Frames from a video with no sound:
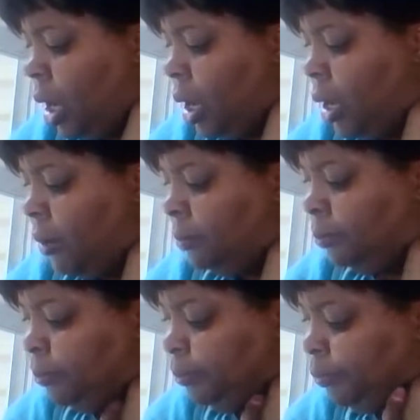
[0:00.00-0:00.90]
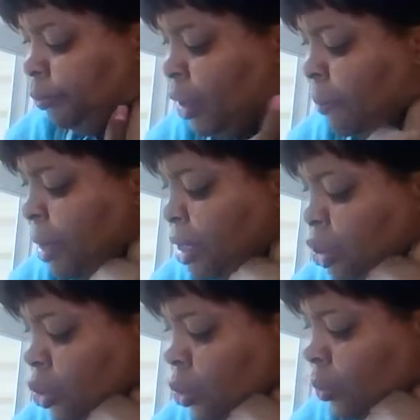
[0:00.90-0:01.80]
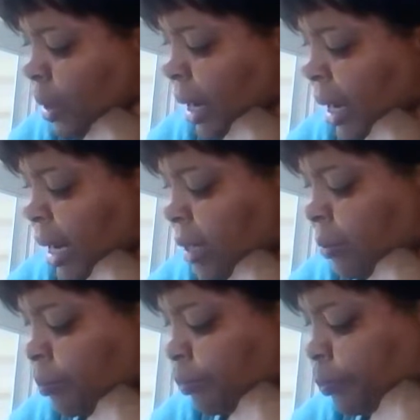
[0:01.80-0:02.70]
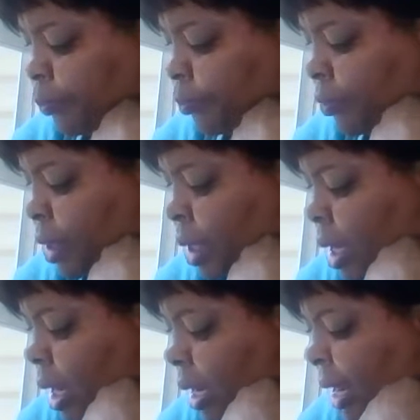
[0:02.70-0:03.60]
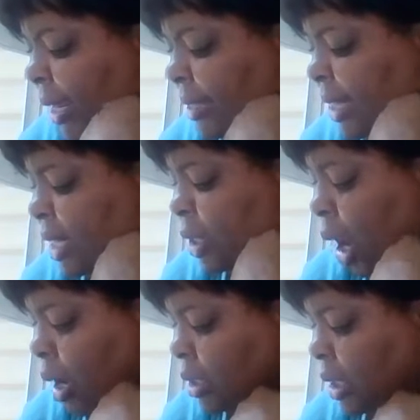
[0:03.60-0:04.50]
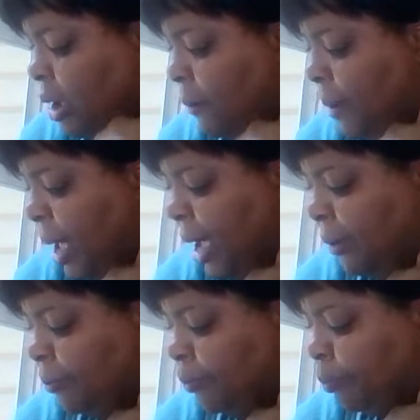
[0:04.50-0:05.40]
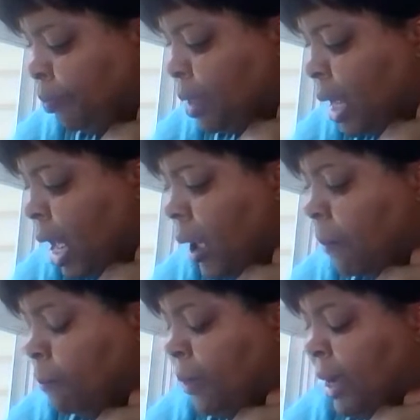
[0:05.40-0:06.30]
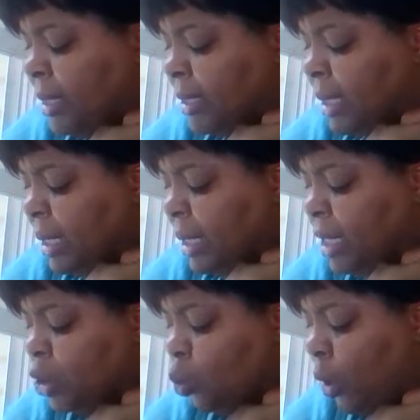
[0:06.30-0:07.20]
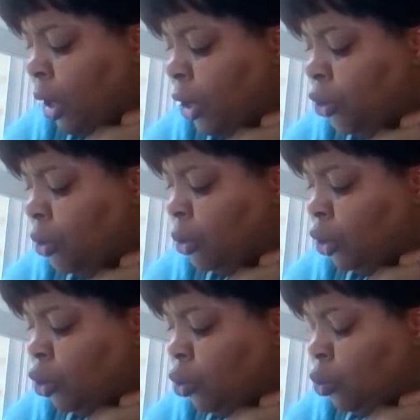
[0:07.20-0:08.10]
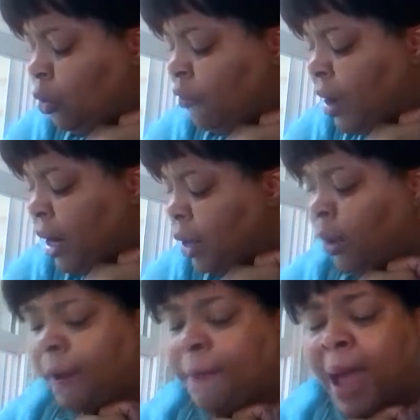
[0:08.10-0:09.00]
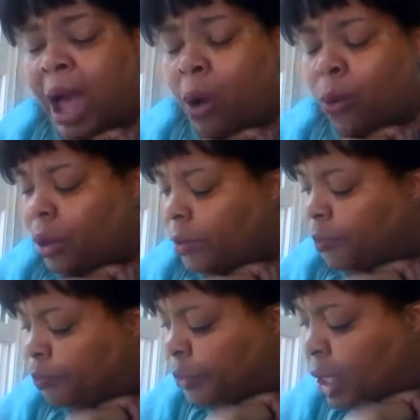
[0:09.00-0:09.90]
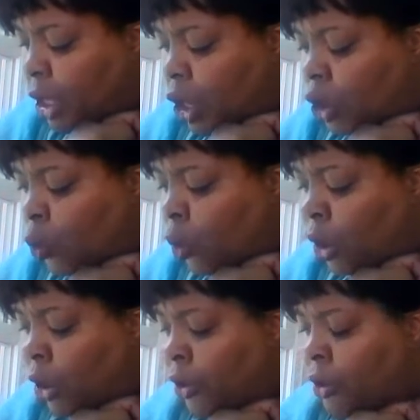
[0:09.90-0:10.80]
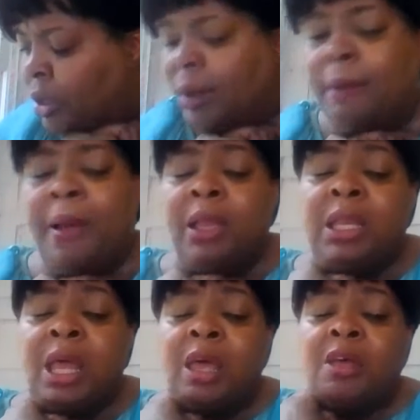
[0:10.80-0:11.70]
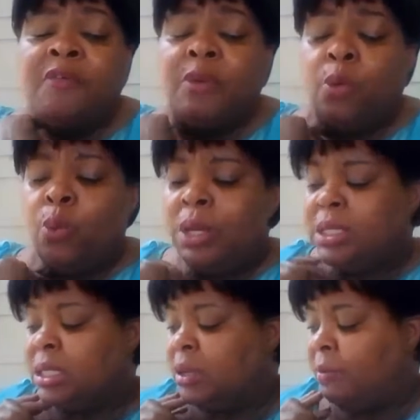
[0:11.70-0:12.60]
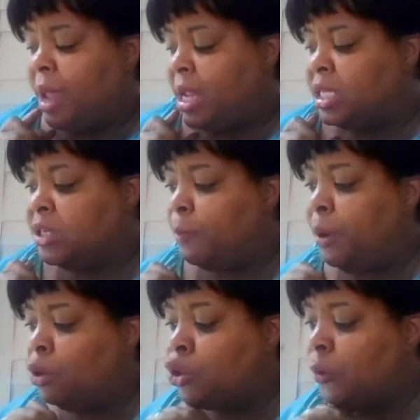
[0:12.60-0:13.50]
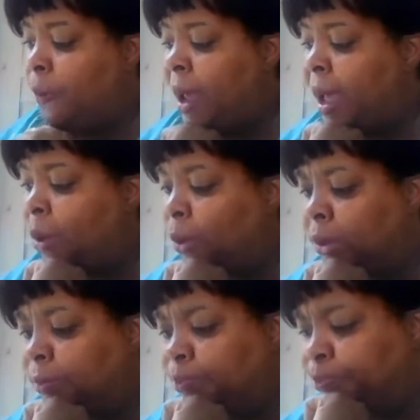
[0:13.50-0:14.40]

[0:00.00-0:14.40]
The mental plane, like I said, is hard to come by, but it is where you will find great power. You will learn about love, wisdom, and spiritual power.